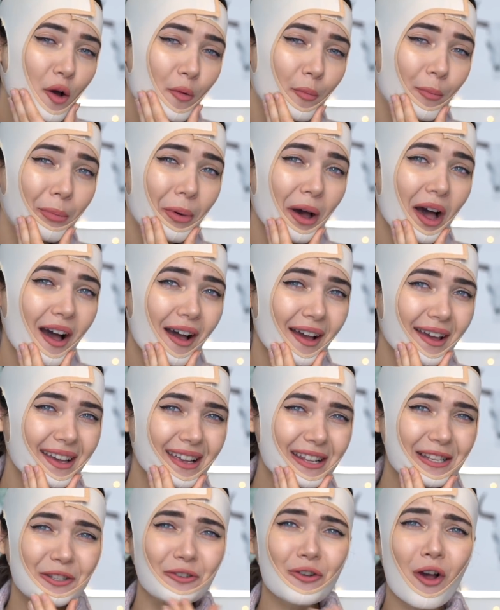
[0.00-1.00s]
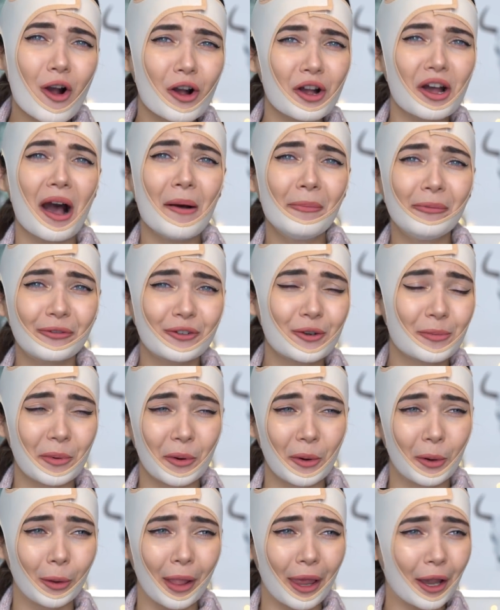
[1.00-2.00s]
but it's not
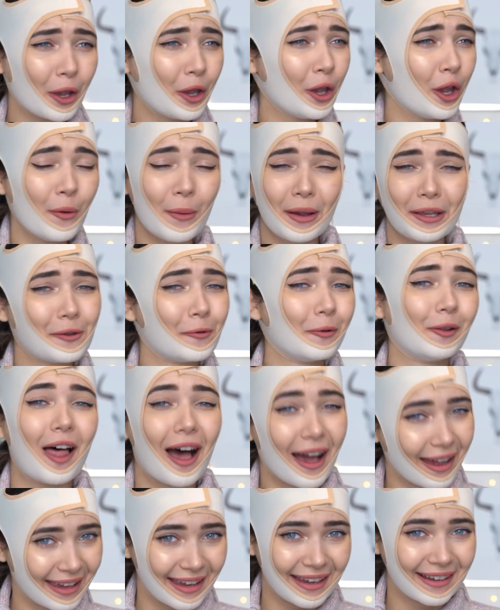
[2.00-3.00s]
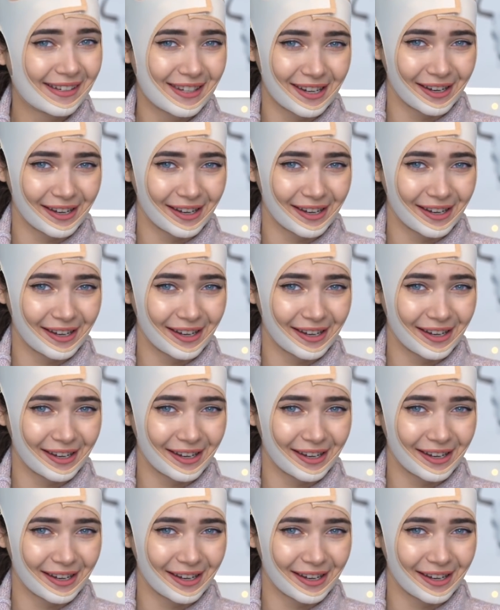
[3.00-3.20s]
comfortable. Like, who are you lying